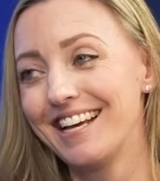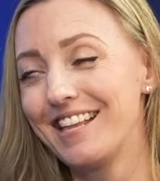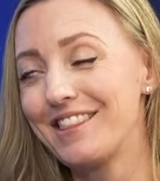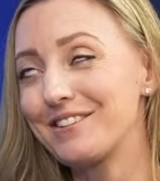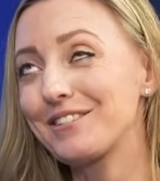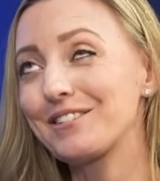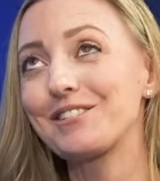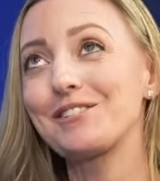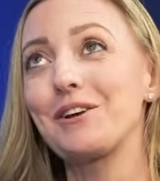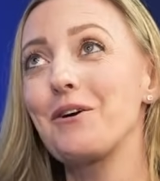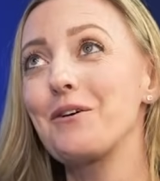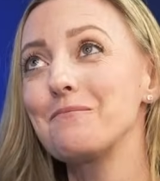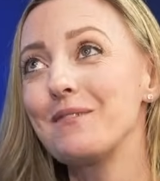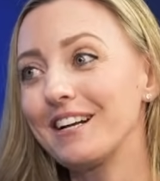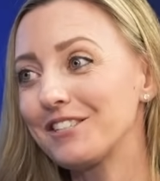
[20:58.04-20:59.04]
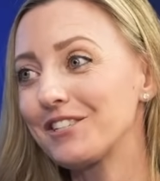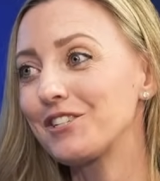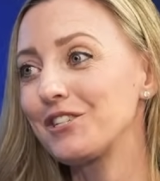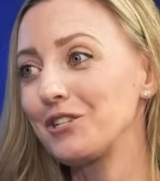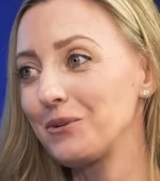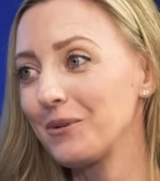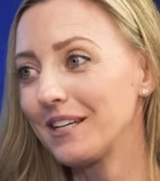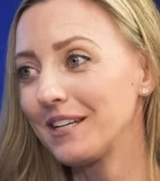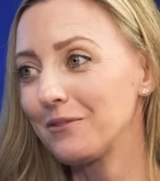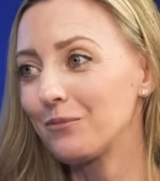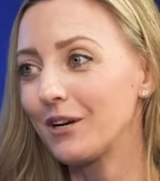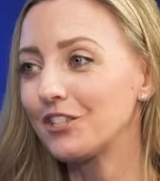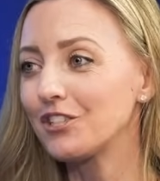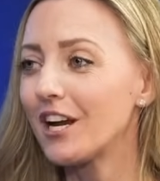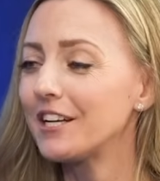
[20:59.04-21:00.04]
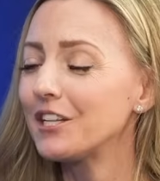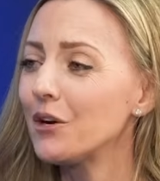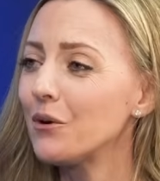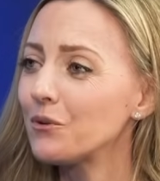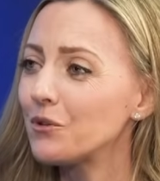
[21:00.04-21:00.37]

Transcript: There's so much to it, which I know